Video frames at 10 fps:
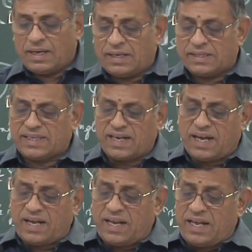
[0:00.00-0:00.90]

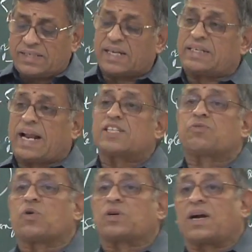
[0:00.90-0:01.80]
Sankagiri is a
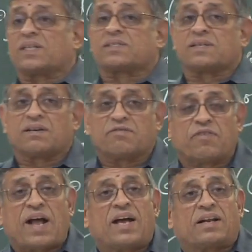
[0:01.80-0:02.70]
transport cluster
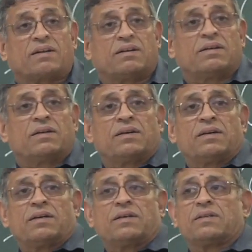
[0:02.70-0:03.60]
where
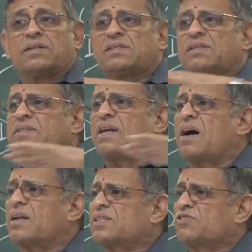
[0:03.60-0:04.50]
these
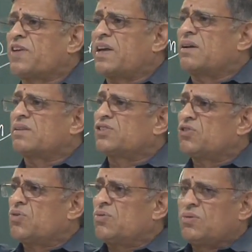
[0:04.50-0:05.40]
Taurus vehicles,
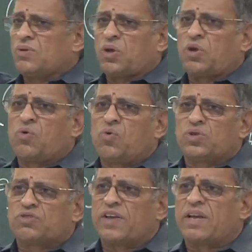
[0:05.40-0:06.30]

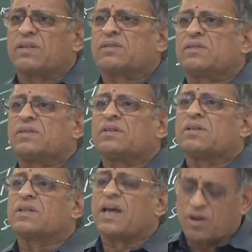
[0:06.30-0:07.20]
huge vehicles,
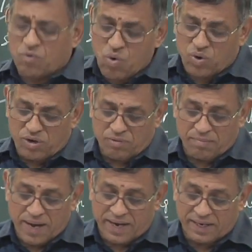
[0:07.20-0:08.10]
they are owned
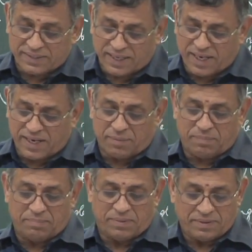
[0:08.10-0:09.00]
by Sankagiri
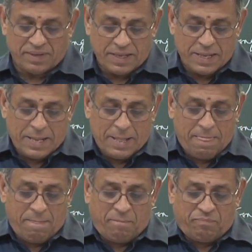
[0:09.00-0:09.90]
people.
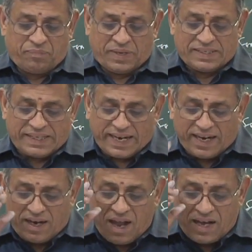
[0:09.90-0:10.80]

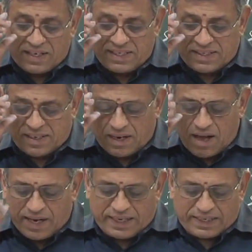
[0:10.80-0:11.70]
Second largest
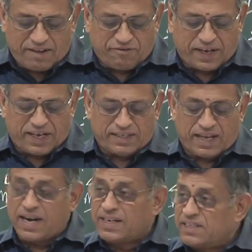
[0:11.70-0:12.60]
lorry traffic in
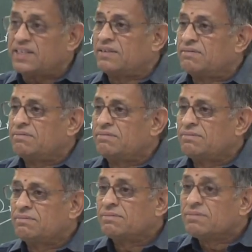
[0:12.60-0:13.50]
the country,
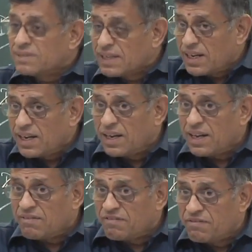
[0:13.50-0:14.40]

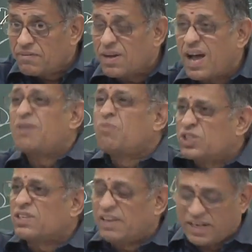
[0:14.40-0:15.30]
Sankagiri,
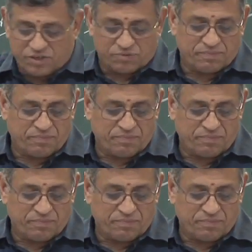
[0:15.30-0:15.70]
almost a village.